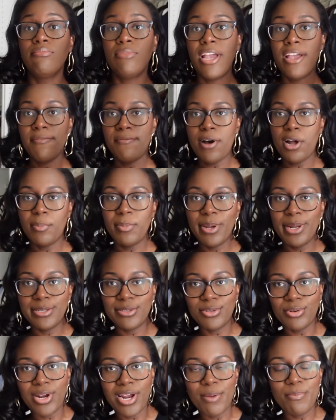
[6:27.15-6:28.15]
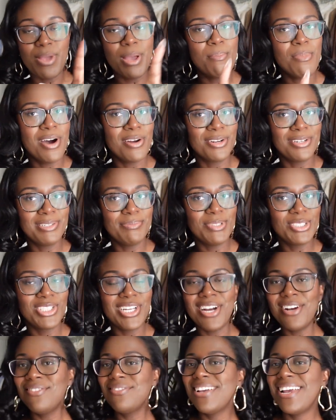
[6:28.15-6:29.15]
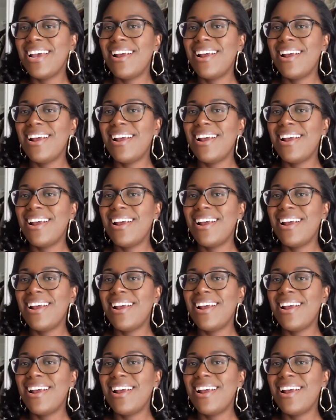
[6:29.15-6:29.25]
and follow me on Instagram at Modernly Michelle,